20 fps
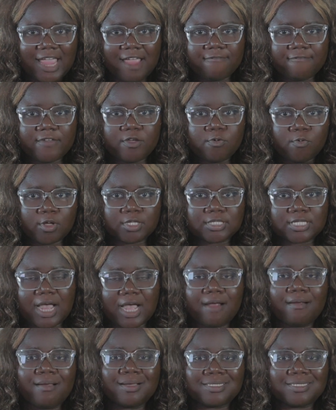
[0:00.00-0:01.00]
Everyone's
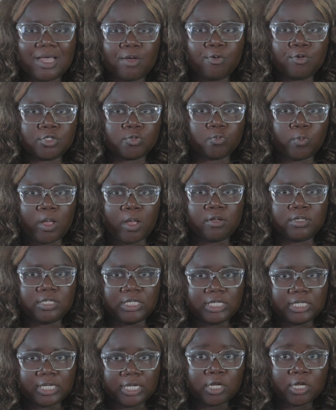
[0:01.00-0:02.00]
character was well
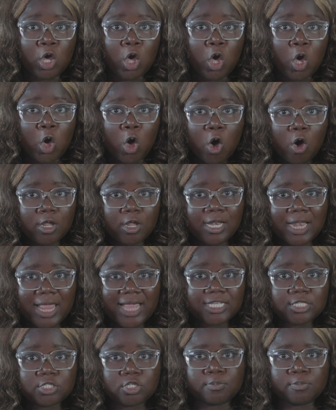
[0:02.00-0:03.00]
needed.
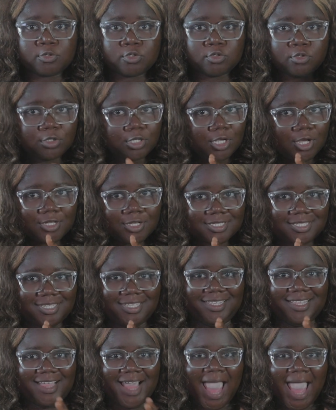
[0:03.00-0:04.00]
Unlike some studios
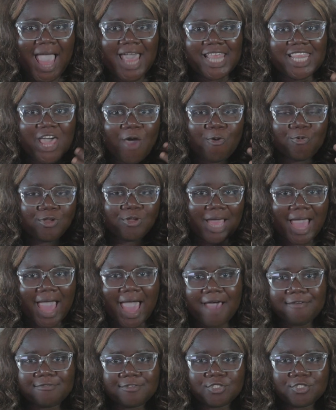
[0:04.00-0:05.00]
that would
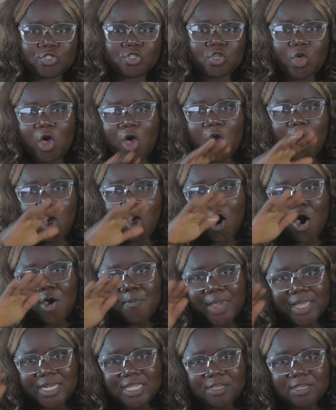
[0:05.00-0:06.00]
have so
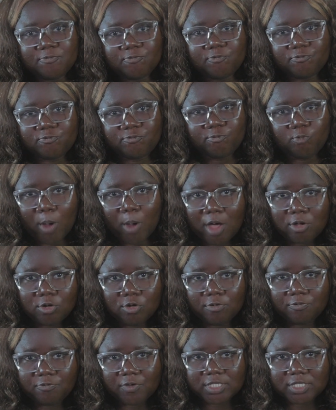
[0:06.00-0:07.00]
many
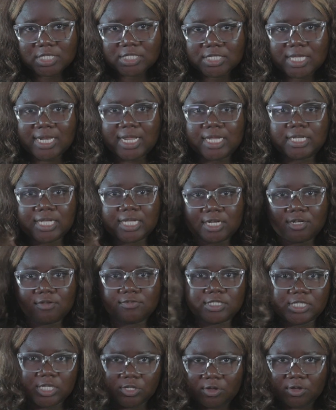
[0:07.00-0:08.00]
well-known faces, and at the end of
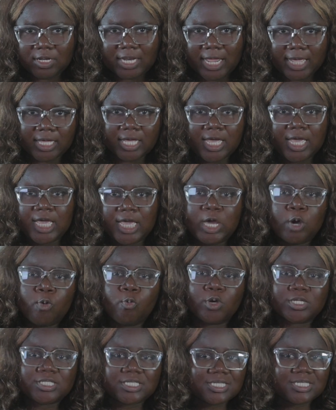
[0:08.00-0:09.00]
the day you're like,
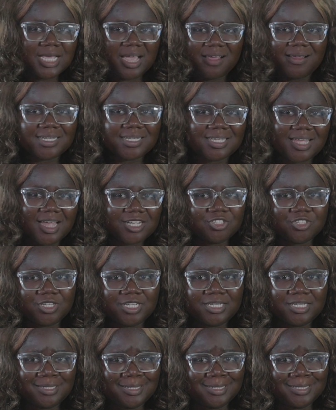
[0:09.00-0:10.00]
was this character
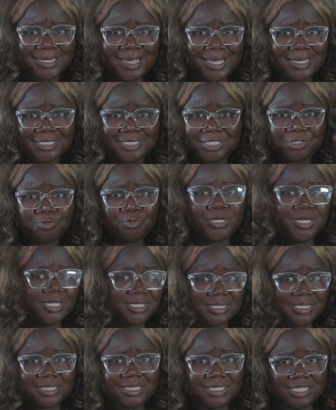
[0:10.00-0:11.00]
actually needed? Did we
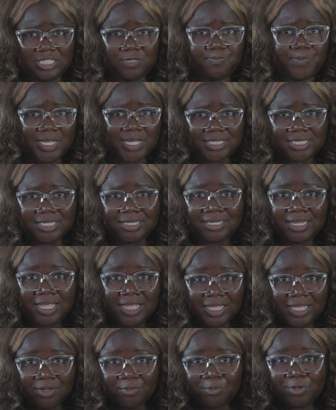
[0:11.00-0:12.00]
need to see this person?
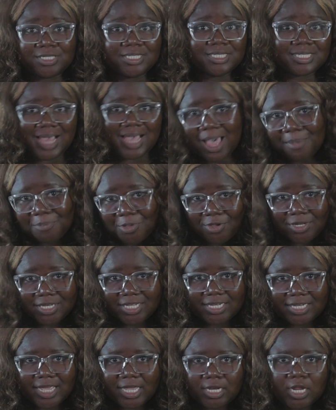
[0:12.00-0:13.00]
Was this cameo
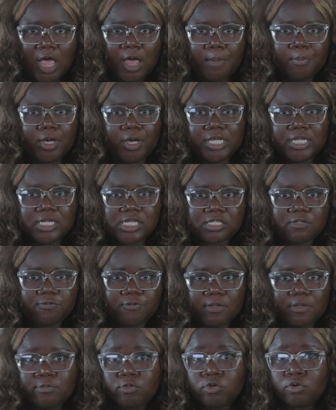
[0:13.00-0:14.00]
needed? But in this
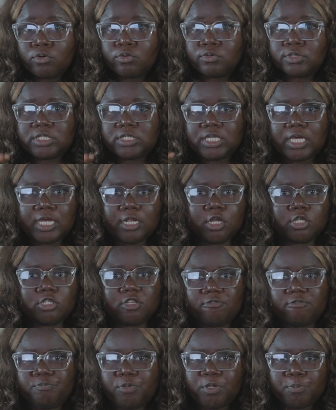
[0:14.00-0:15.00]
film you could see a lot
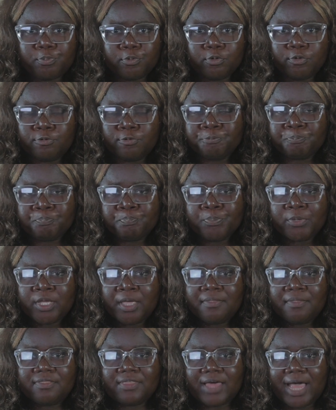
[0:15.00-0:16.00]
of people
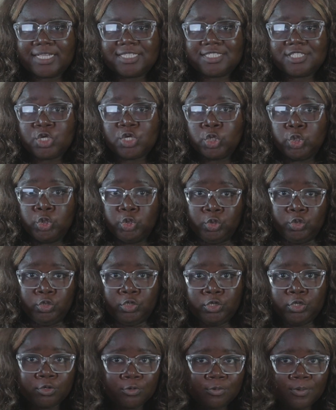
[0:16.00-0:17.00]
that you
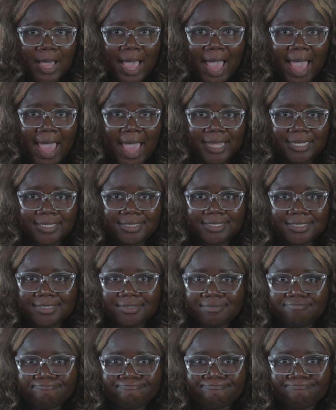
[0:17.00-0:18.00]
knew and
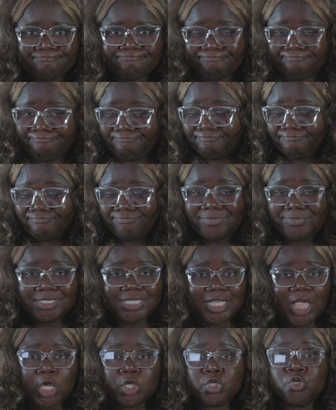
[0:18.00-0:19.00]

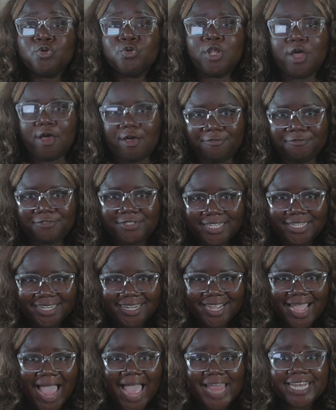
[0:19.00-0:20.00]
you loved
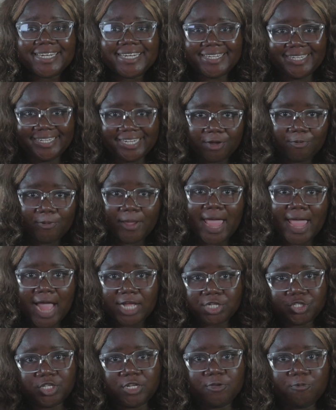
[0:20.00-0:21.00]
and they were
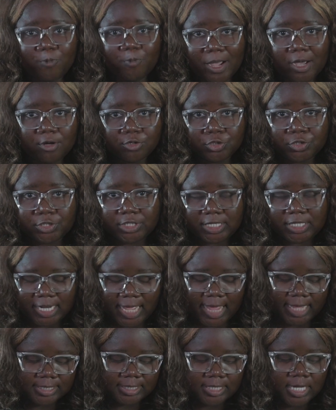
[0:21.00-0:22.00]
actually well
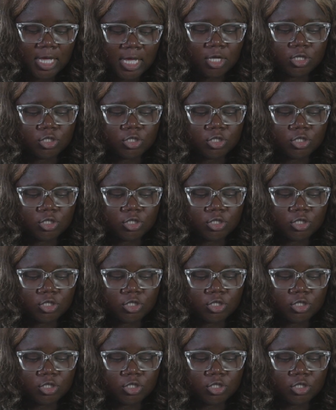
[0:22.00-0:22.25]
utilized.